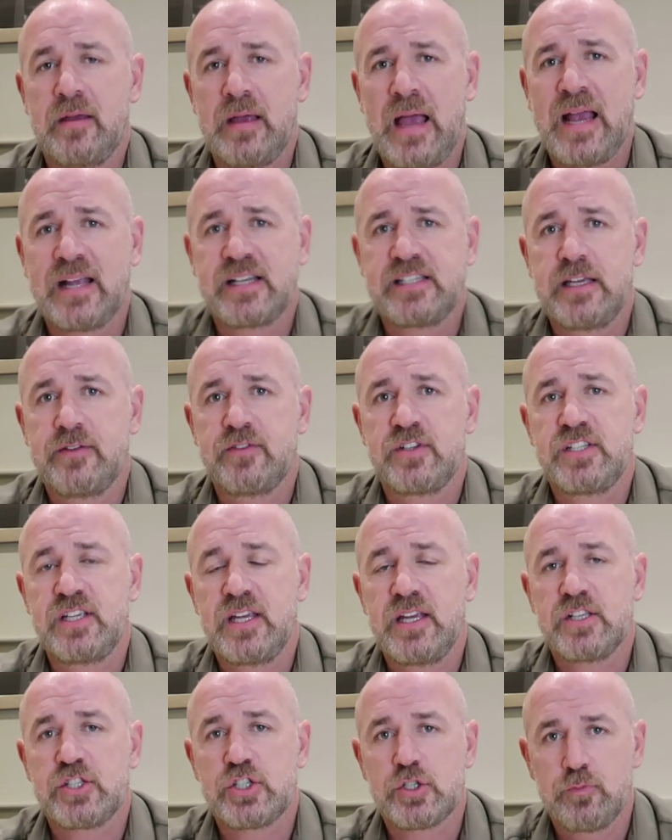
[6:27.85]

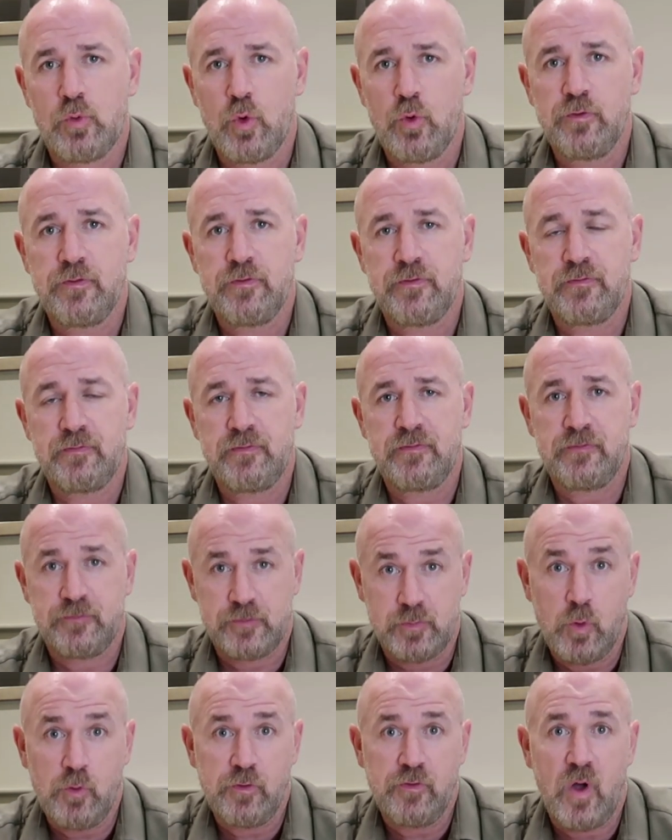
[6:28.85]
activity and small
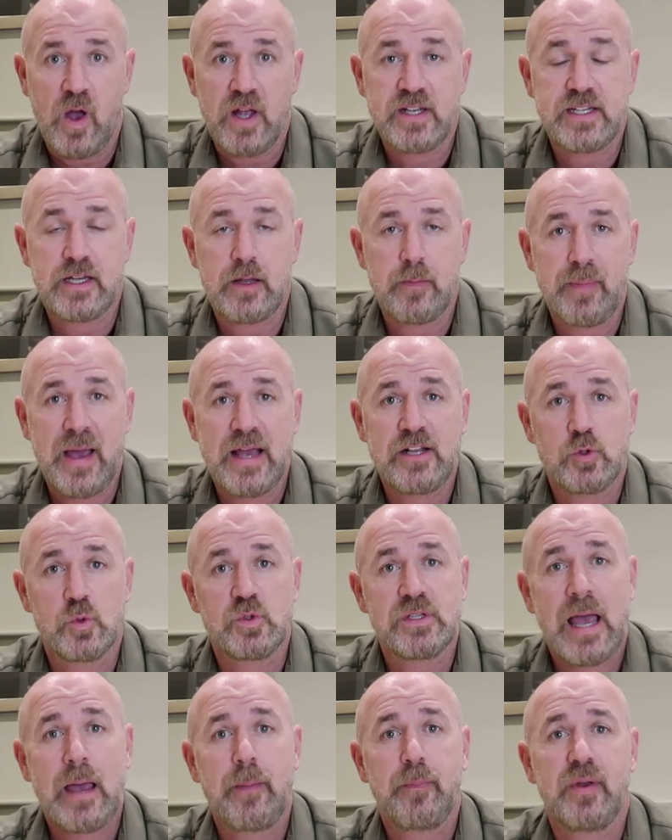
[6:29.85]
fighting and
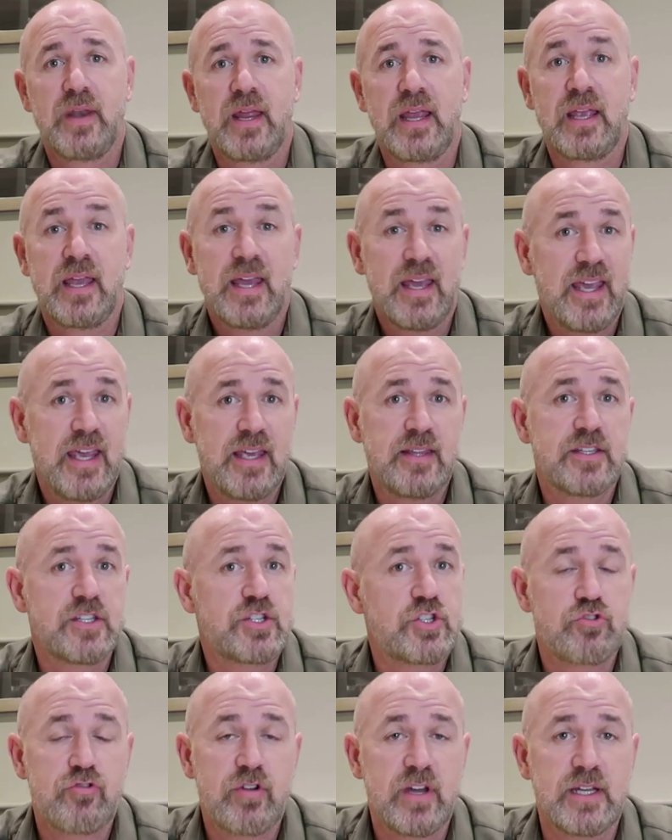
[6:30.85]
battles happening in the
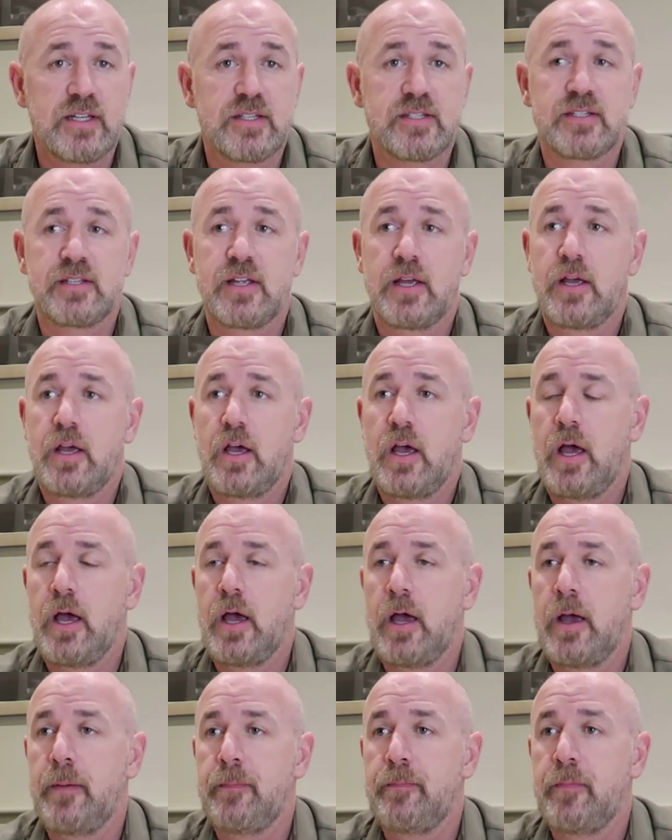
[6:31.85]
streets
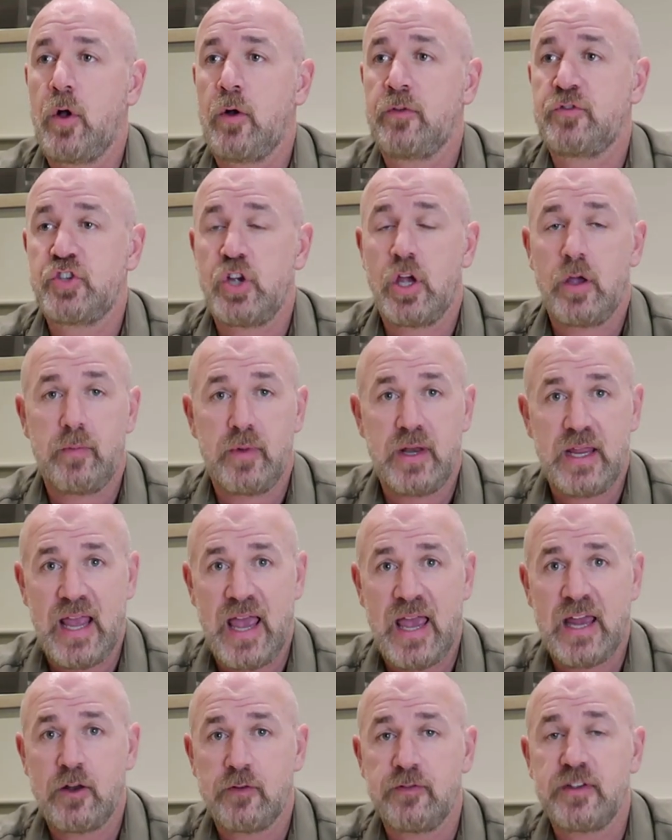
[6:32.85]
of Germany
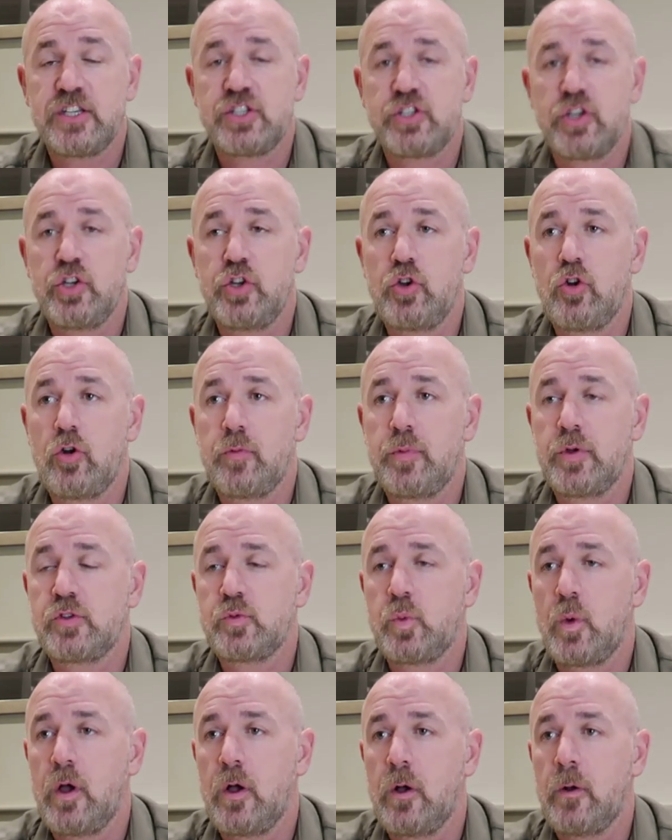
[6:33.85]
and of Eastern Europe as
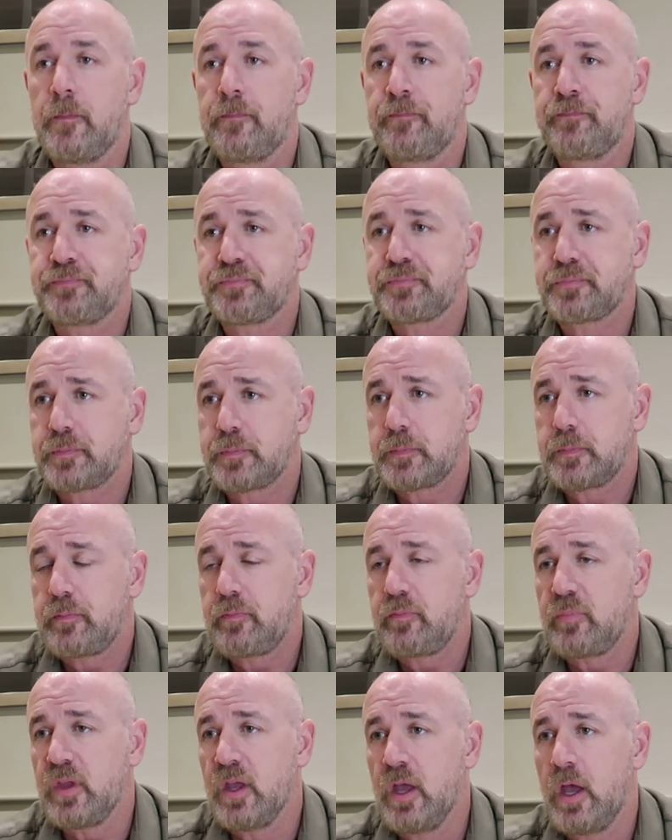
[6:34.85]
well.
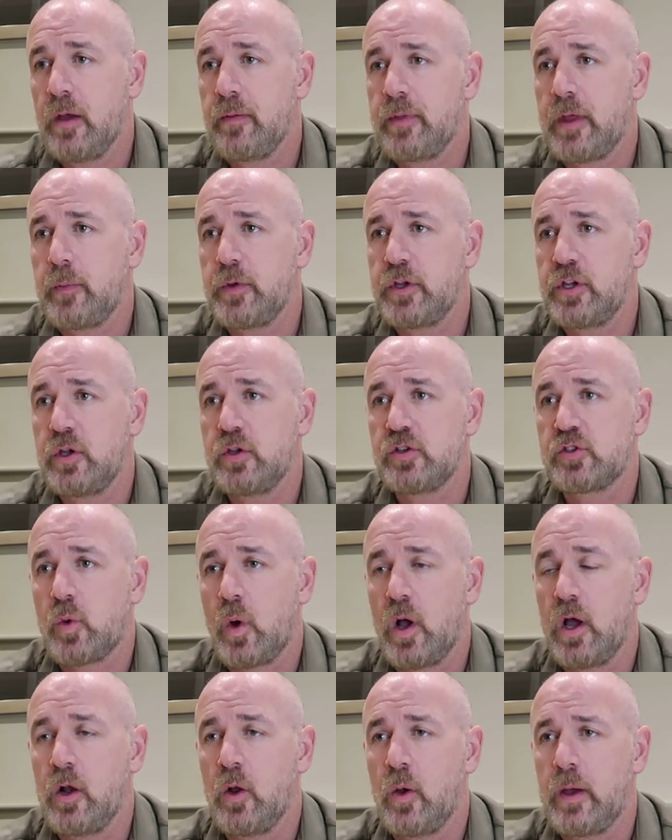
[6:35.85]
They were used
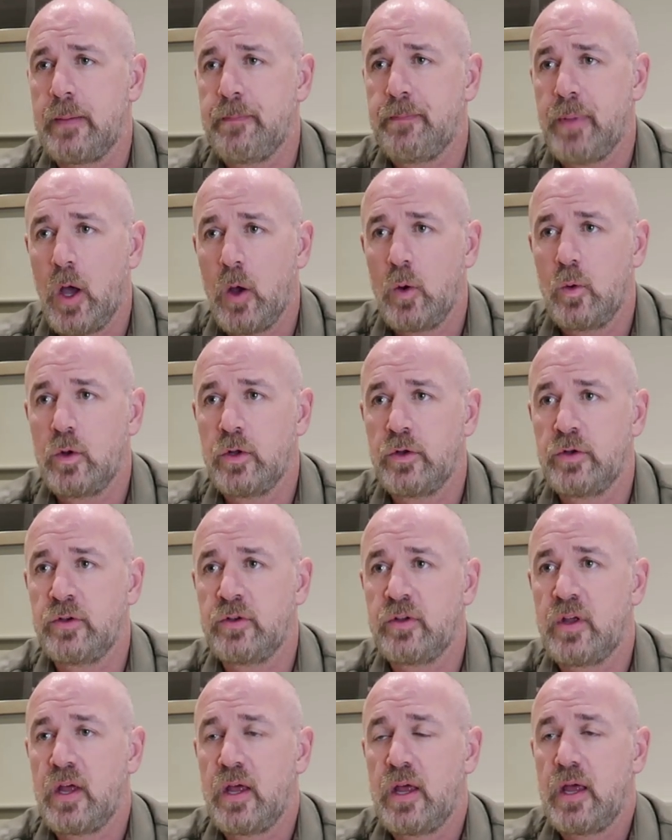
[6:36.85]
quite a lot in Poland,